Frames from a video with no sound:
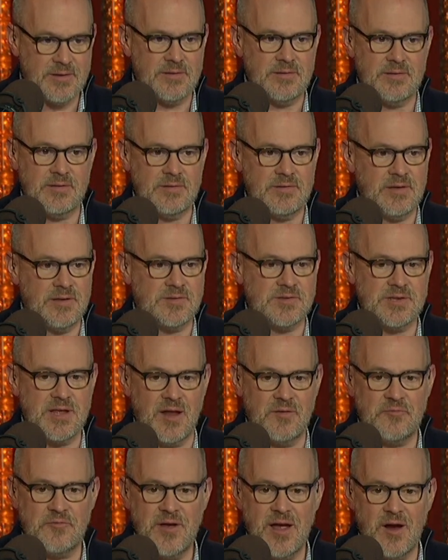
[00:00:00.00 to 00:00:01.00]
it's
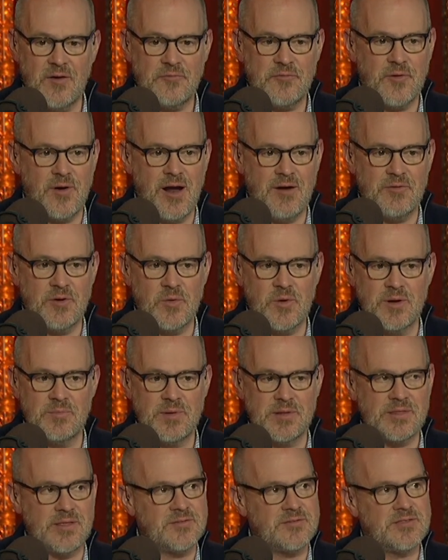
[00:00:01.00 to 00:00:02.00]
not fair for everyone,
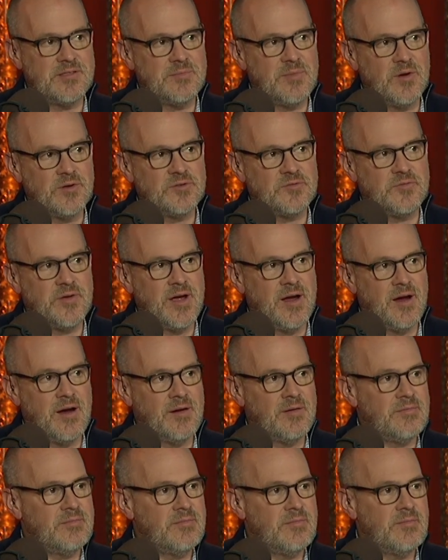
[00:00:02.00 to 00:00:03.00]
but this is the most
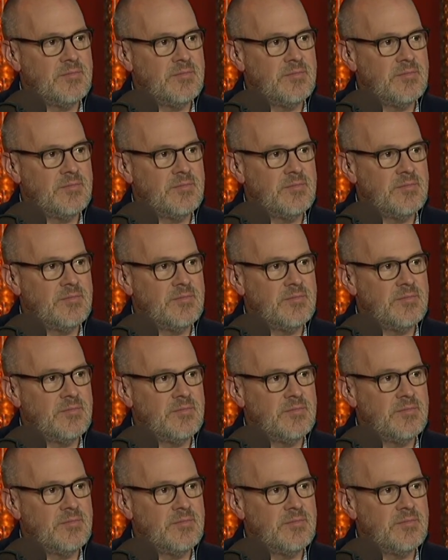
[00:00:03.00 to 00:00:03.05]
fair